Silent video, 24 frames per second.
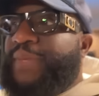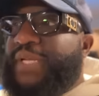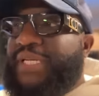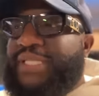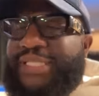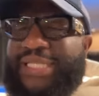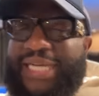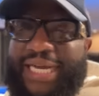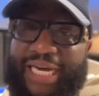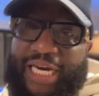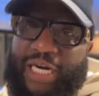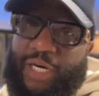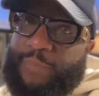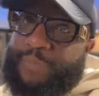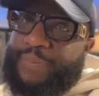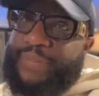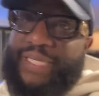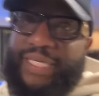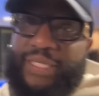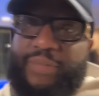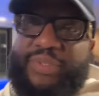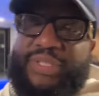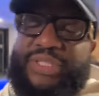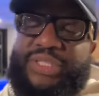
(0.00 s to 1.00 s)

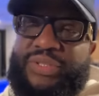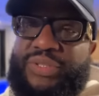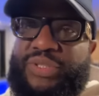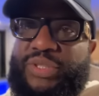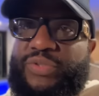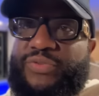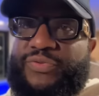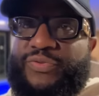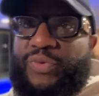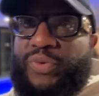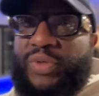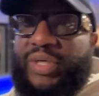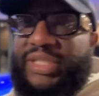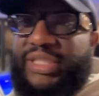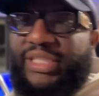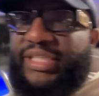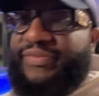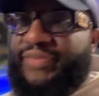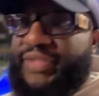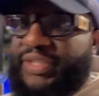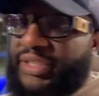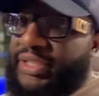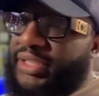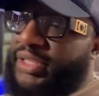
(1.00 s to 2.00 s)
Downplay what you do for a
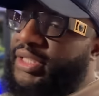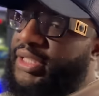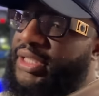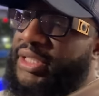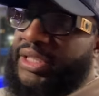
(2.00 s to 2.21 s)
living.